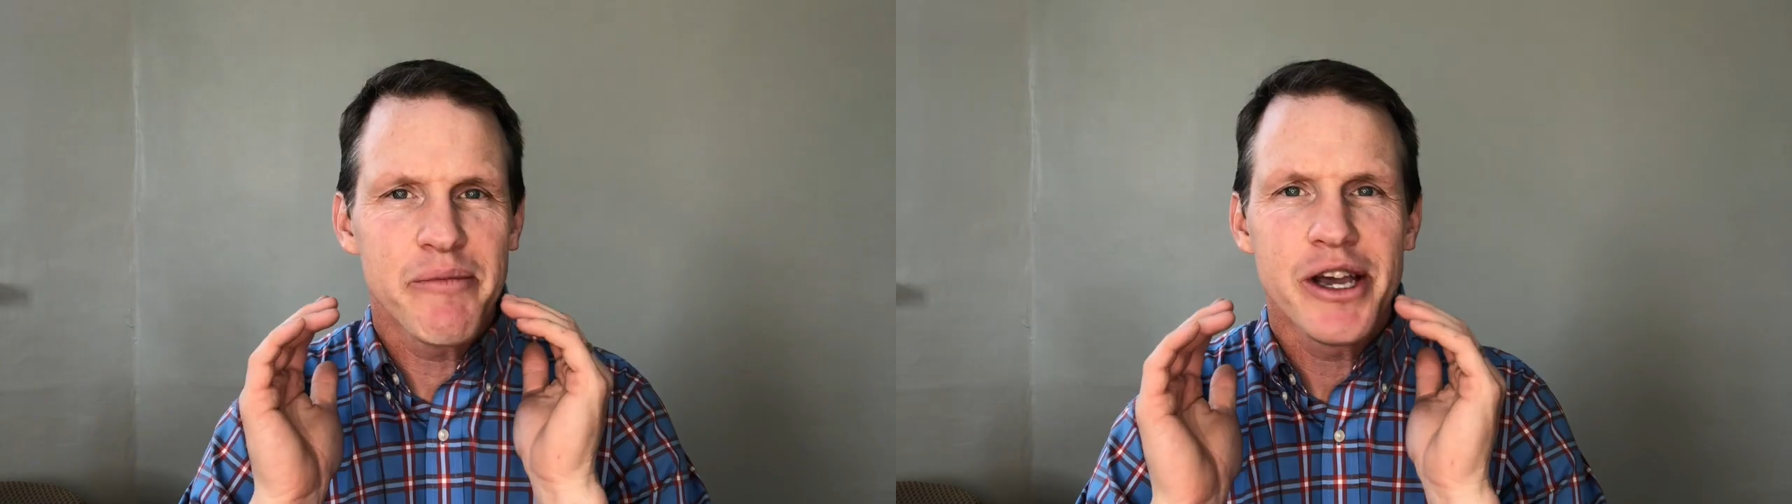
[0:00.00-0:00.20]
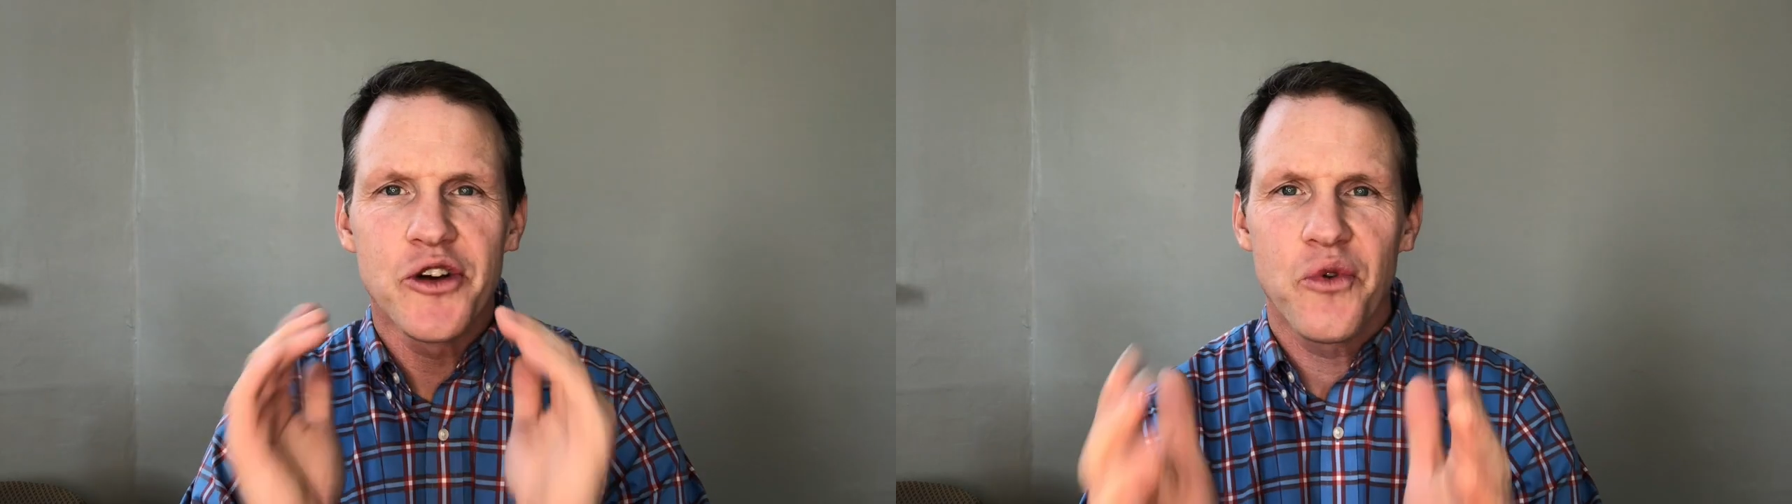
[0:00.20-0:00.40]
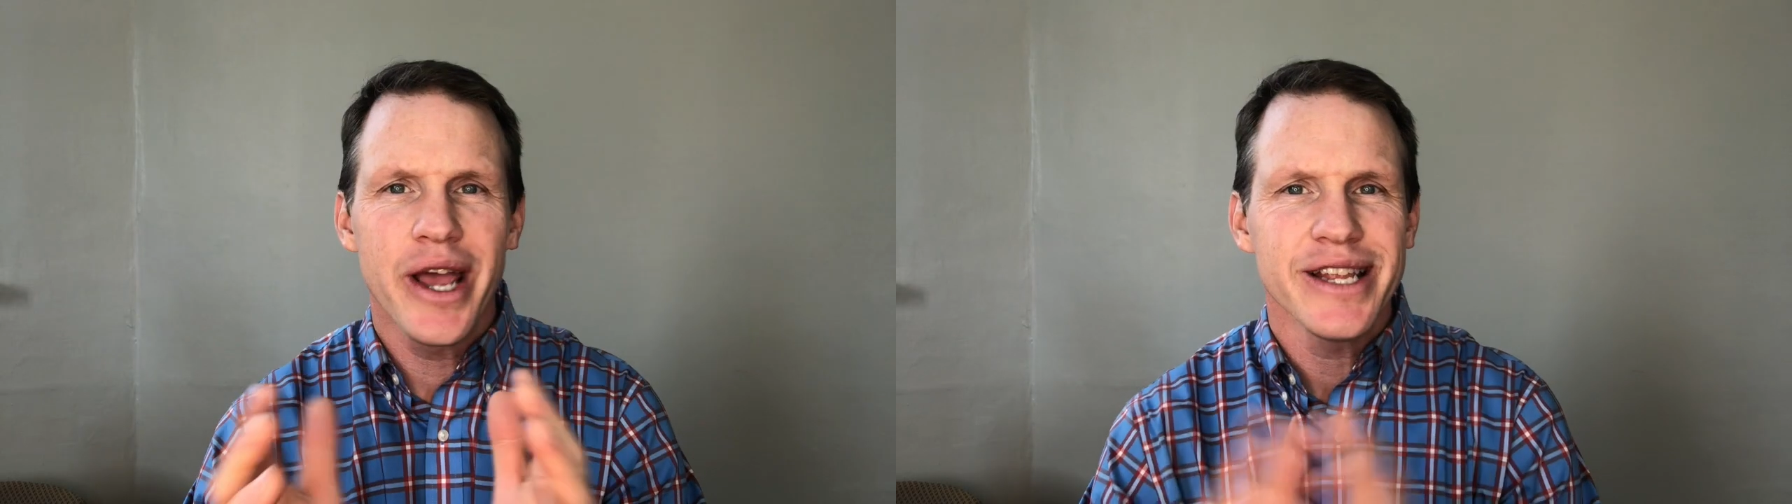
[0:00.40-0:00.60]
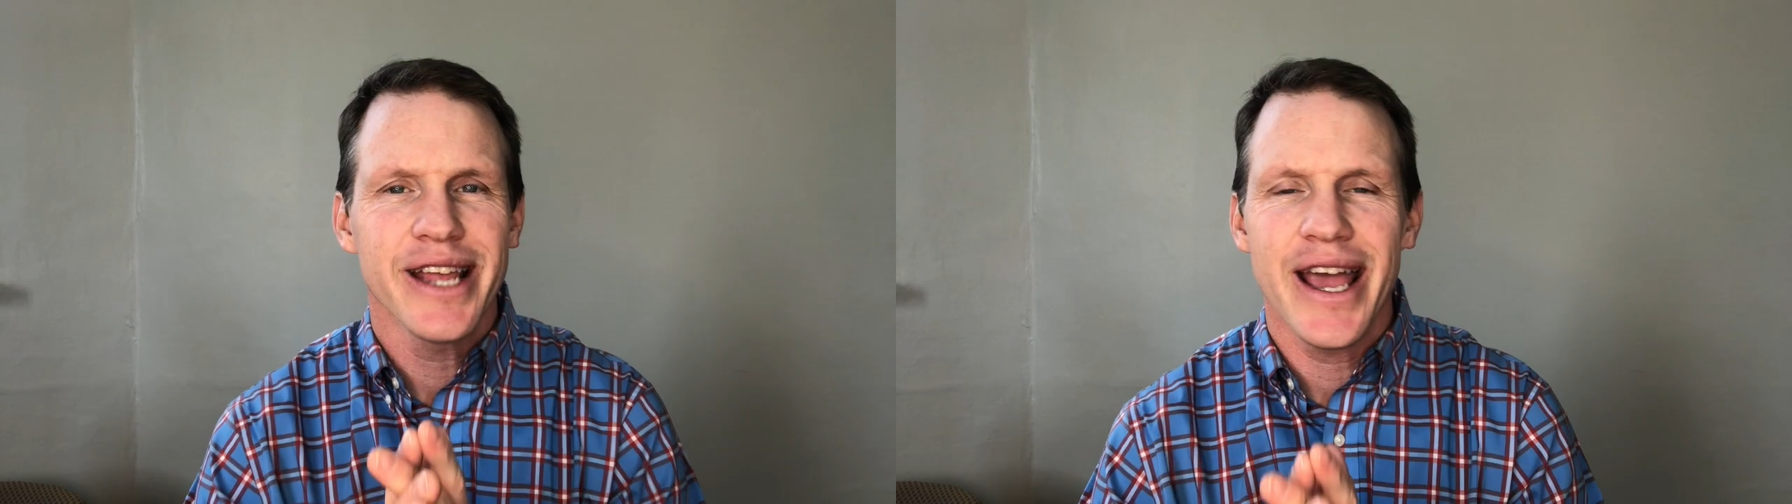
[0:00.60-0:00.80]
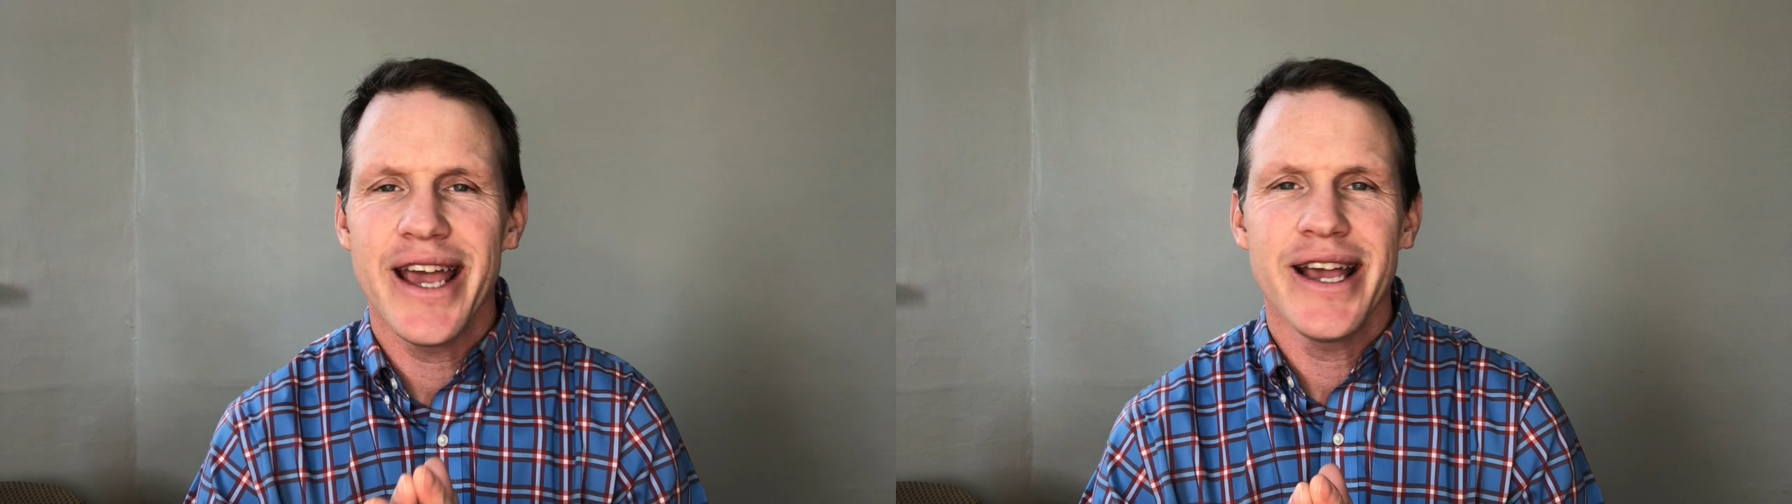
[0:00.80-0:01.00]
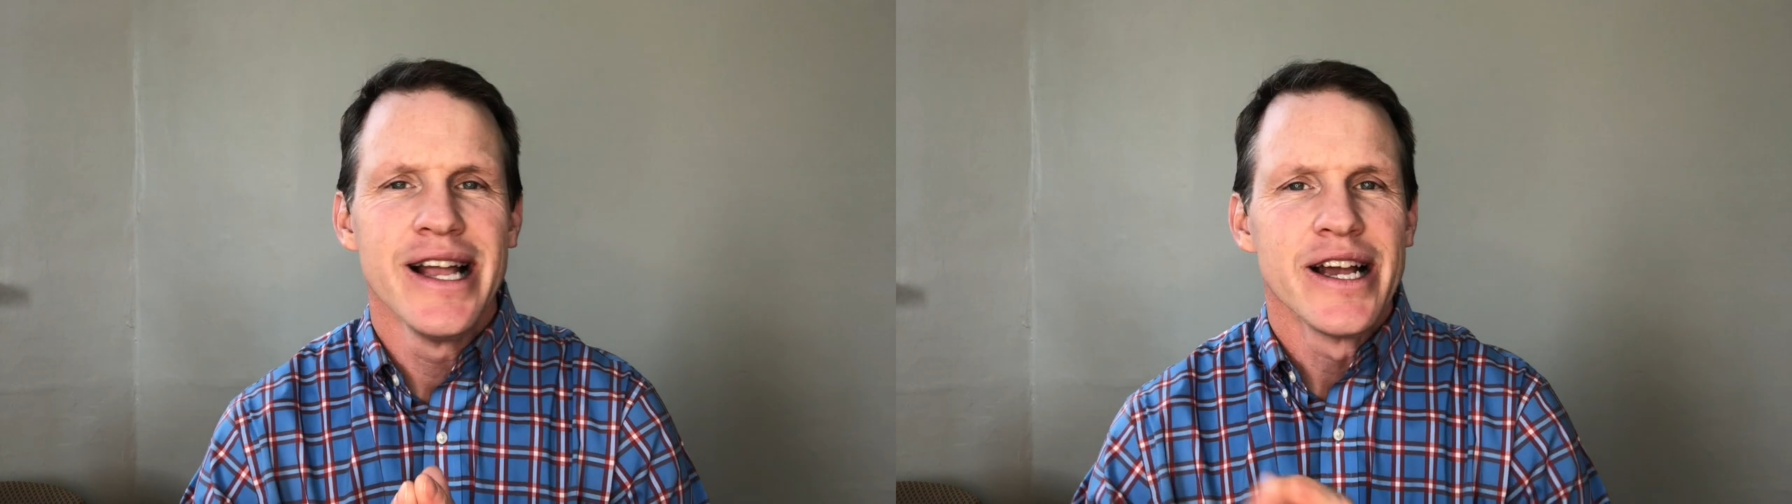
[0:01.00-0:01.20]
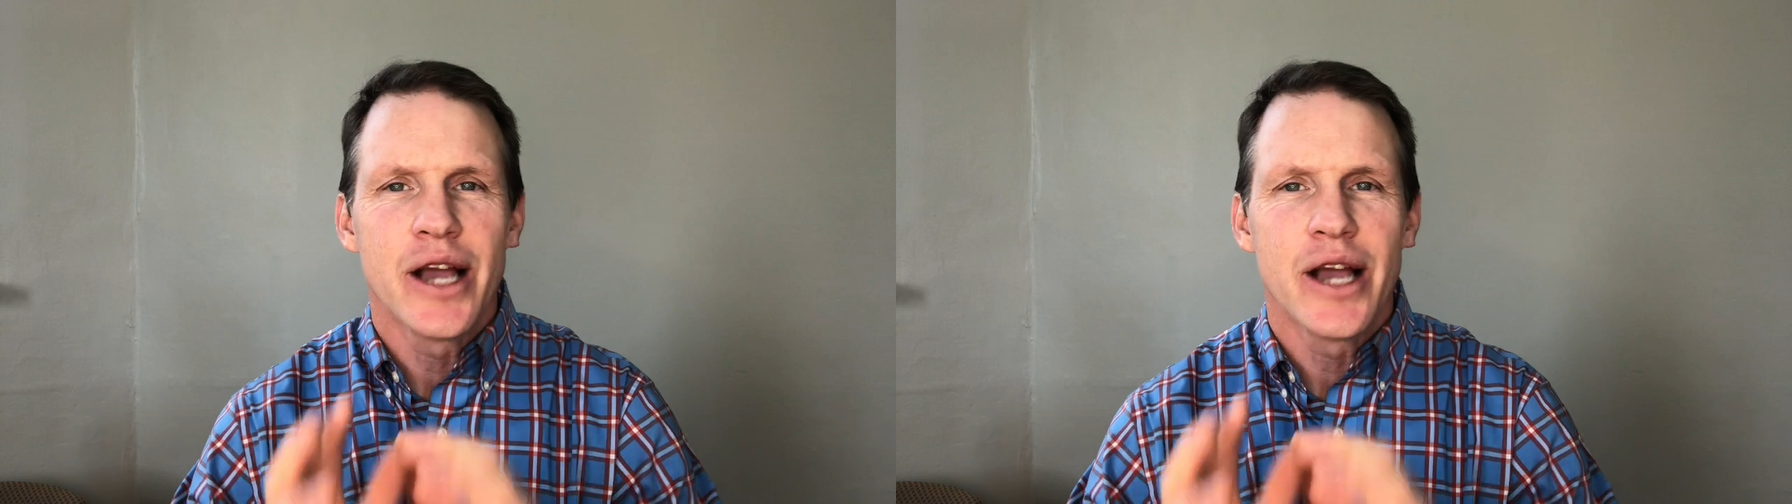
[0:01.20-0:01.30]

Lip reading: to be a great day.